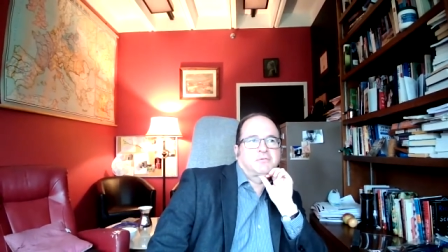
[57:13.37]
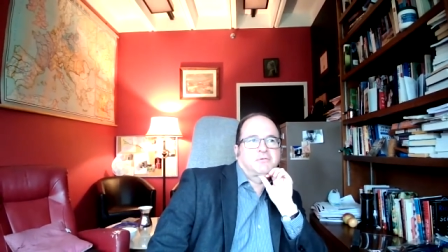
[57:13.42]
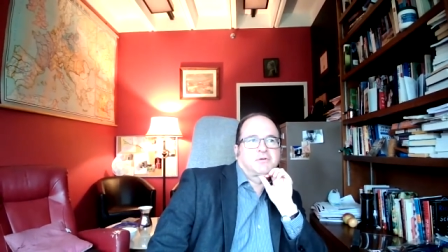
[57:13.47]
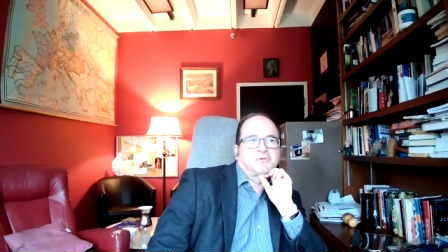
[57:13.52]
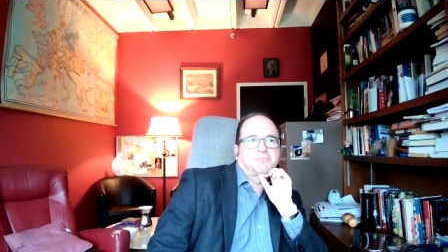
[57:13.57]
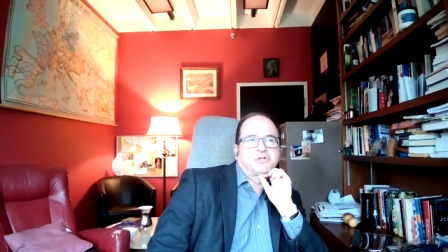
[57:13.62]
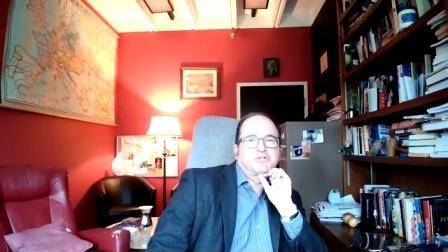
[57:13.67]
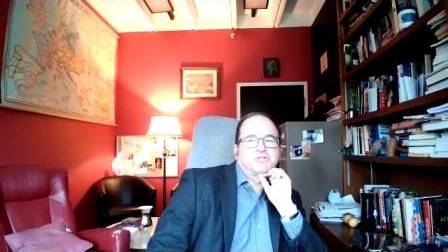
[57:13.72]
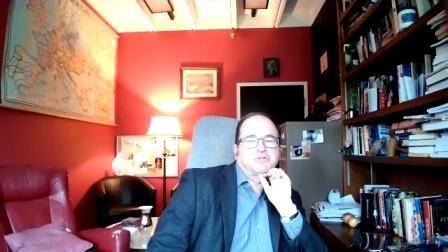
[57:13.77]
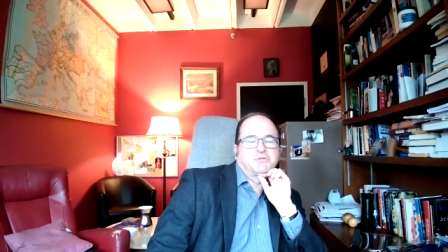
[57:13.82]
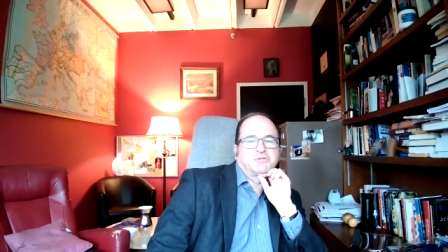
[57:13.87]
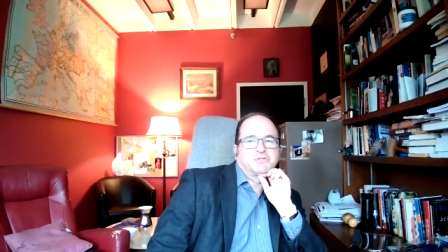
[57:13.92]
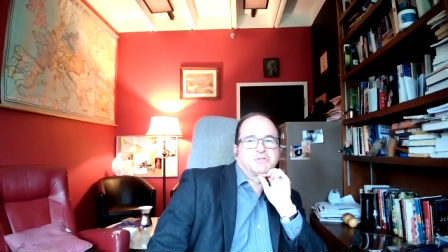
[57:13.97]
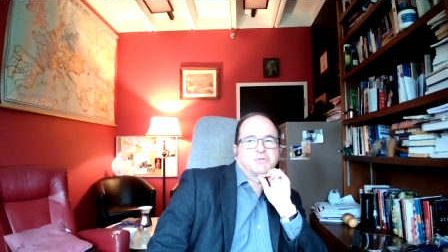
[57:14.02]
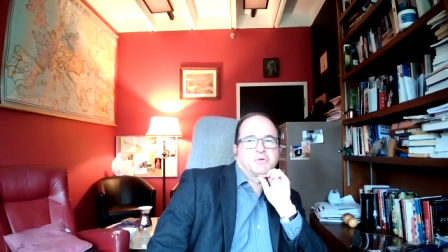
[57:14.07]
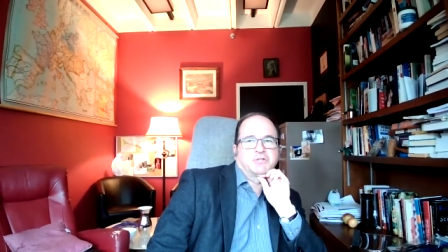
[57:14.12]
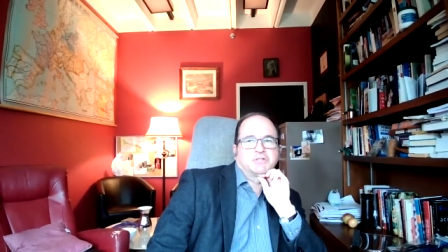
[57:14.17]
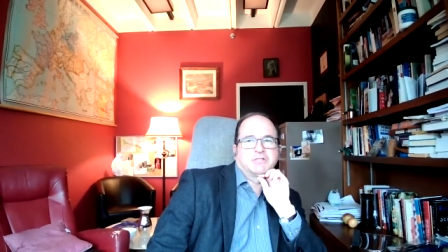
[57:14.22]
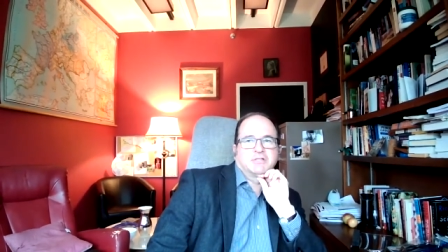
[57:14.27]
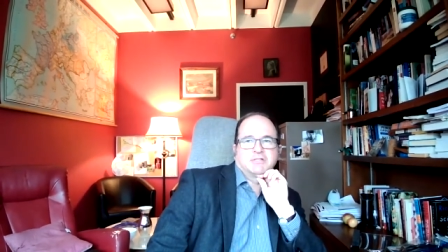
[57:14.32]
original
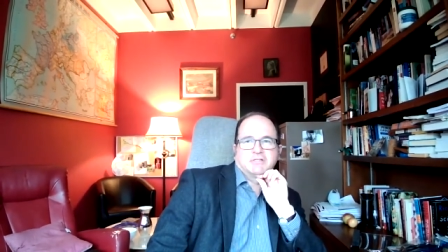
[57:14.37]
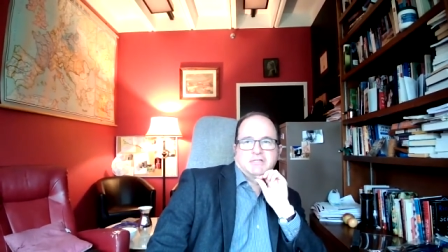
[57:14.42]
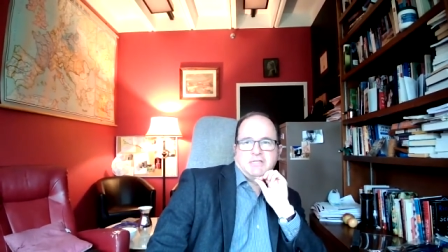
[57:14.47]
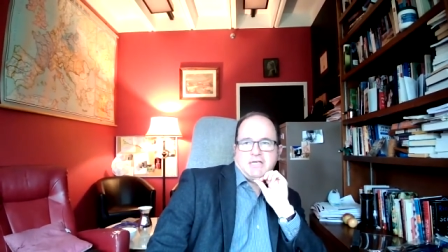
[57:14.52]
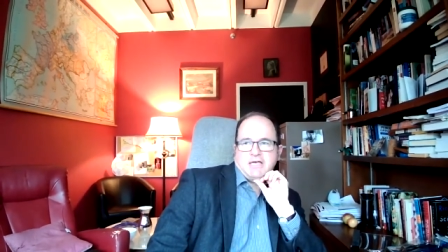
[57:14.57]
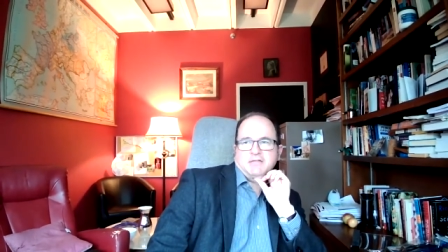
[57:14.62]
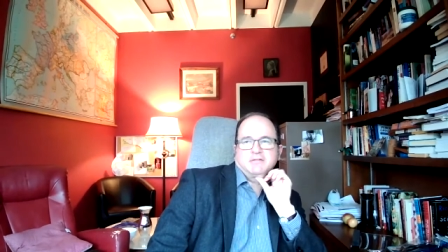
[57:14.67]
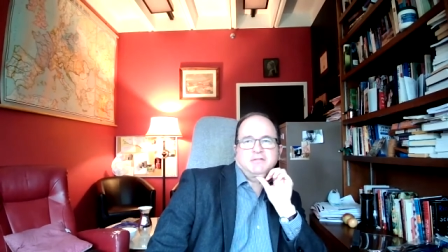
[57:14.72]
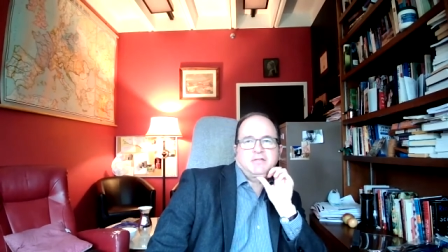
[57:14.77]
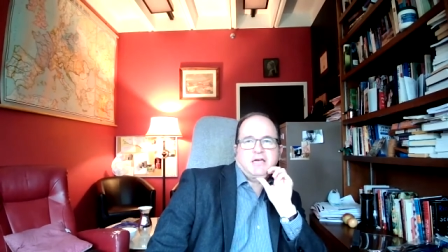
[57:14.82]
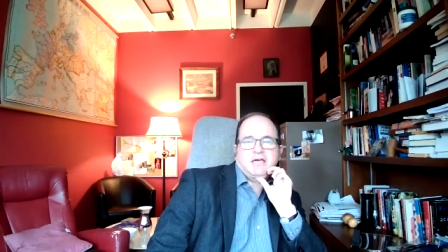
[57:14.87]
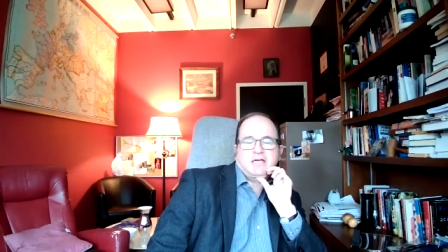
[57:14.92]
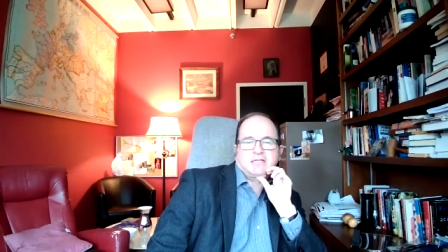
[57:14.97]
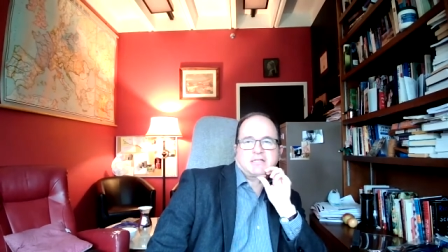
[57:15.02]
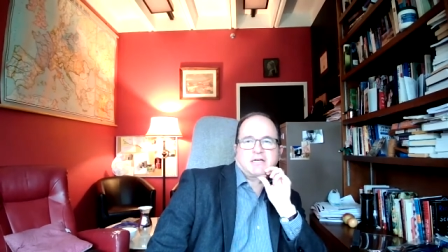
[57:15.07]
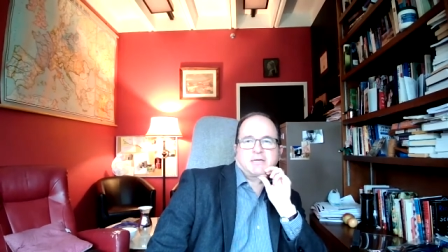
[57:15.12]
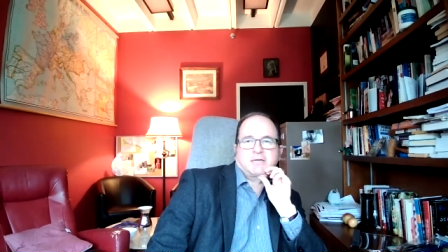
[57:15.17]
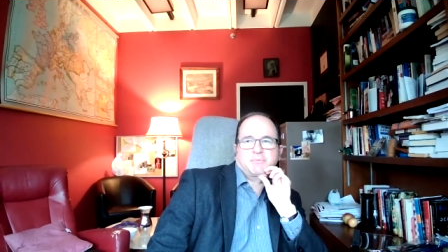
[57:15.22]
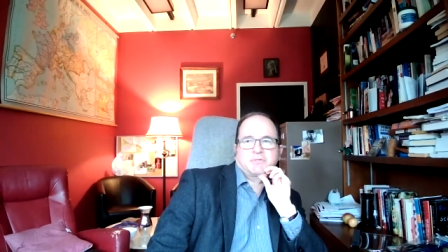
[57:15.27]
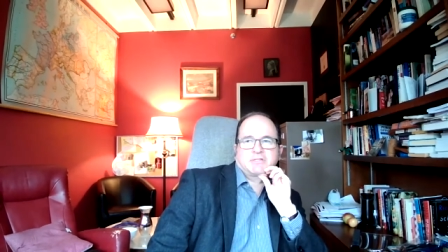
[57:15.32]
sources,
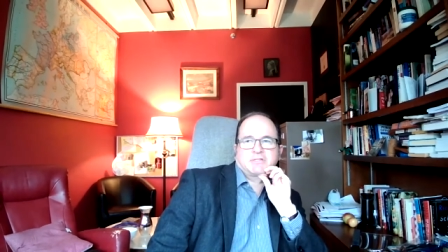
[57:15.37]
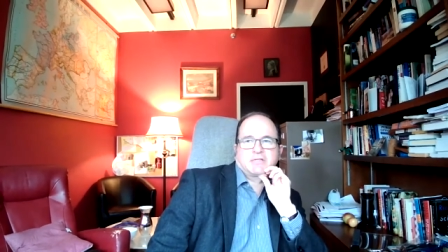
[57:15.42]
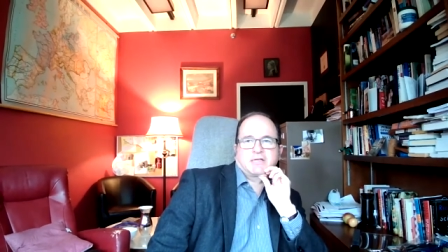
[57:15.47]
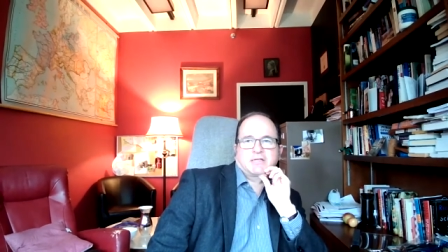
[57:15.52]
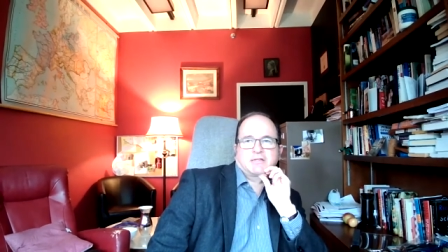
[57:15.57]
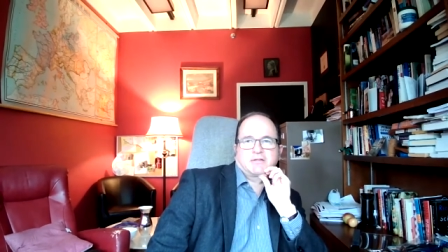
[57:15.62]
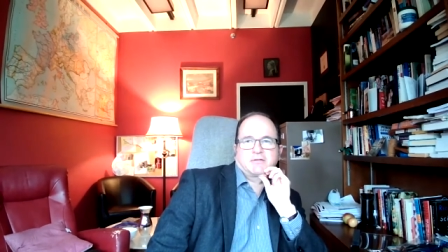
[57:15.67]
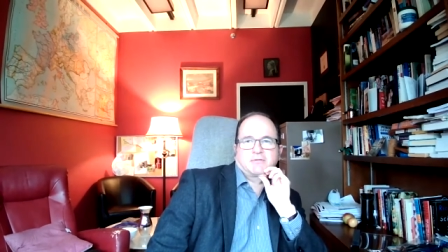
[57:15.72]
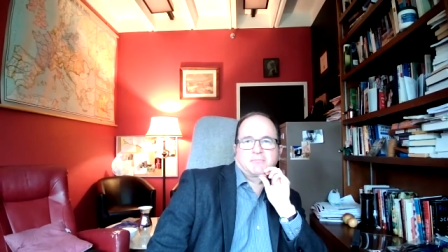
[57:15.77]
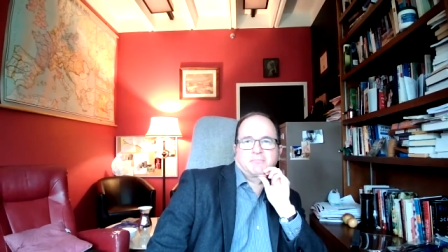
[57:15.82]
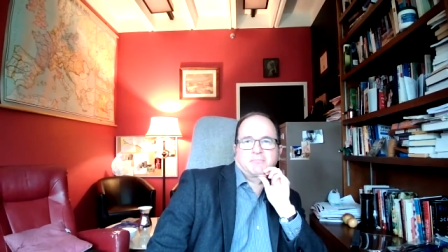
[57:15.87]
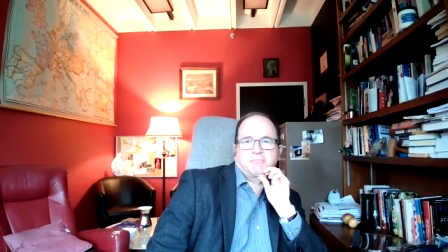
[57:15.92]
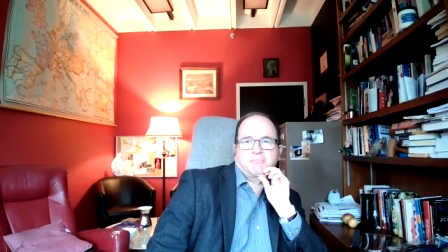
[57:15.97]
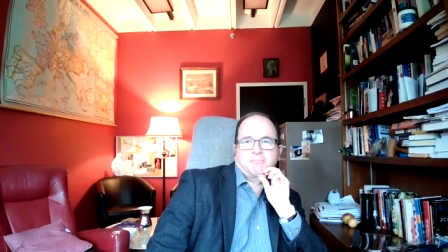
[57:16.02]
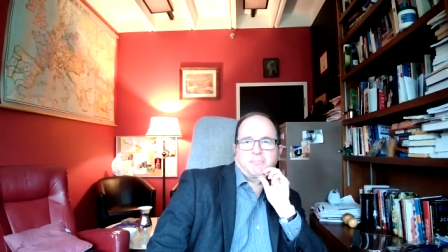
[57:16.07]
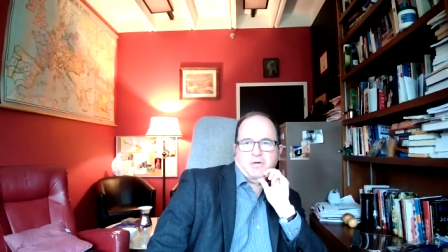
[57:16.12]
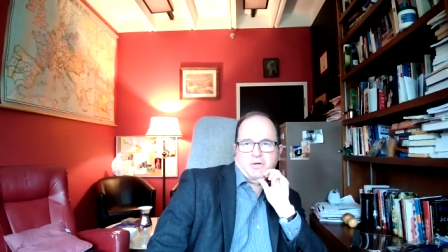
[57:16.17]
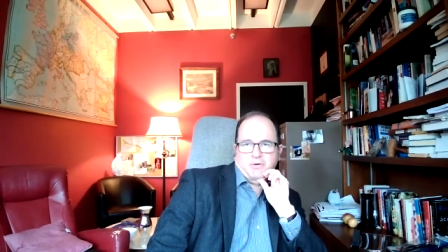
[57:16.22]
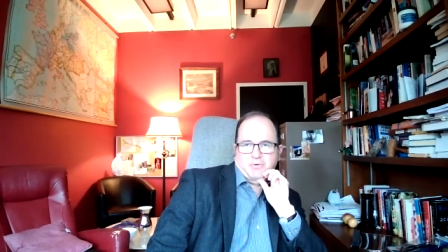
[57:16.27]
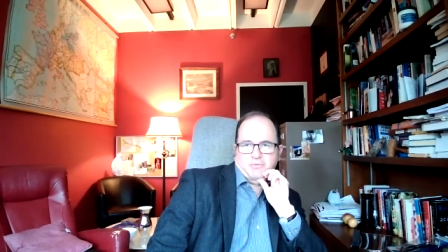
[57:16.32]
yes, I would cite them
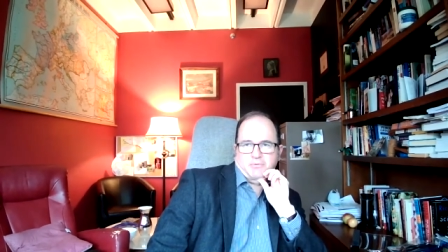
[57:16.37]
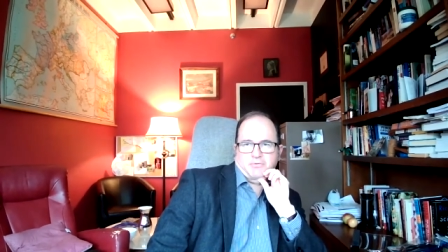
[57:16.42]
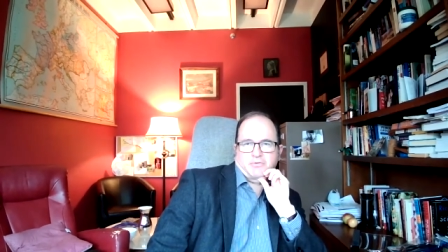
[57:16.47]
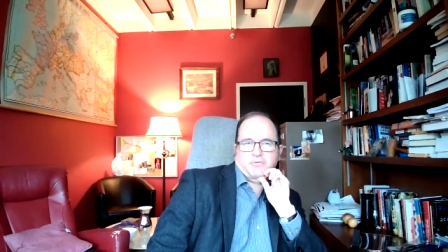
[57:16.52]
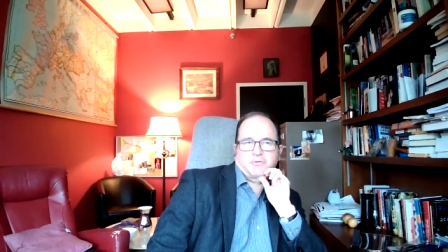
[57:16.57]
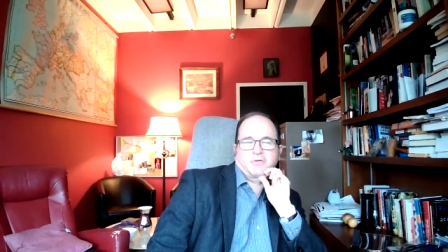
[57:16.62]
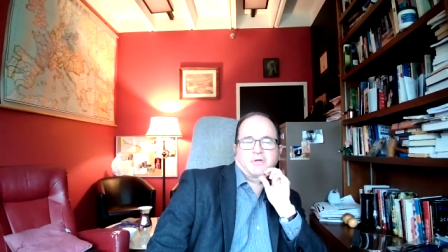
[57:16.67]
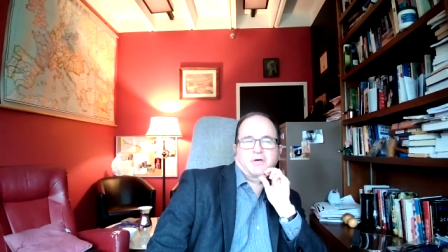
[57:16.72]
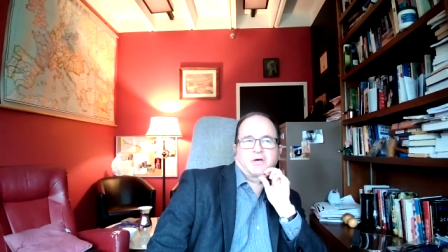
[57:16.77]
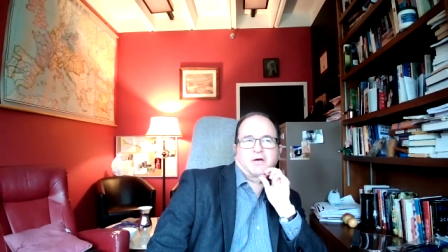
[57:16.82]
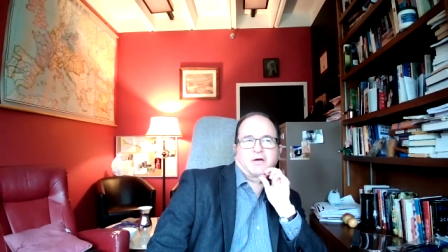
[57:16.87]
both.